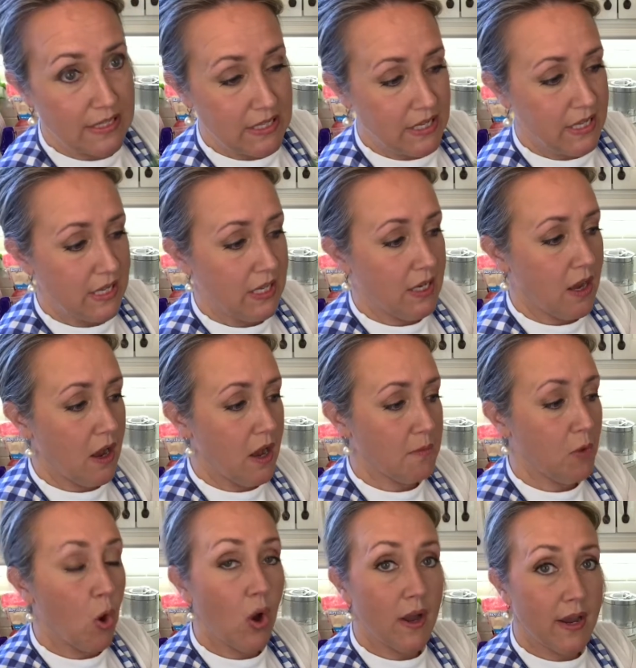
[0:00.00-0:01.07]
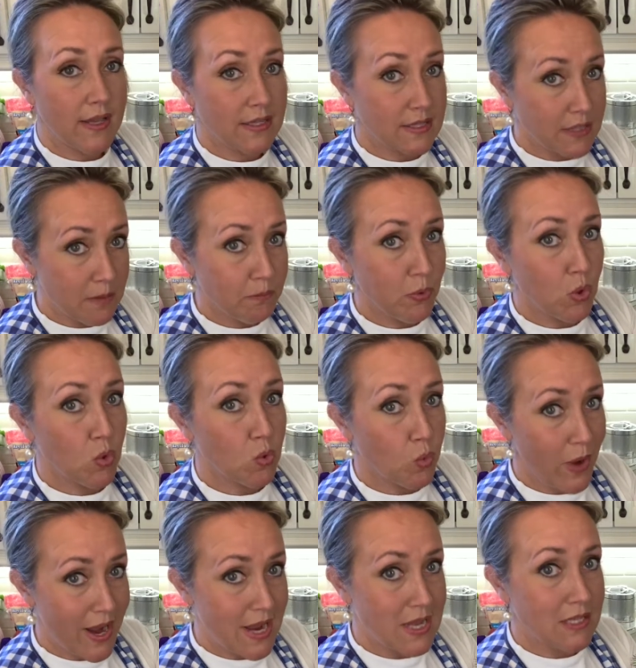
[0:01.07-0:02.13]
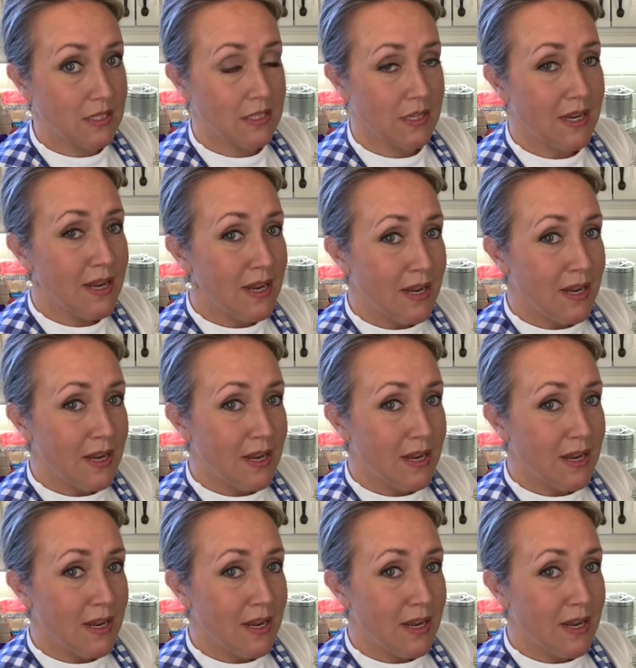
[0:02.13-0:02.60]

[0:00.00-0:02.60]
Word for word: did um, on a simple raised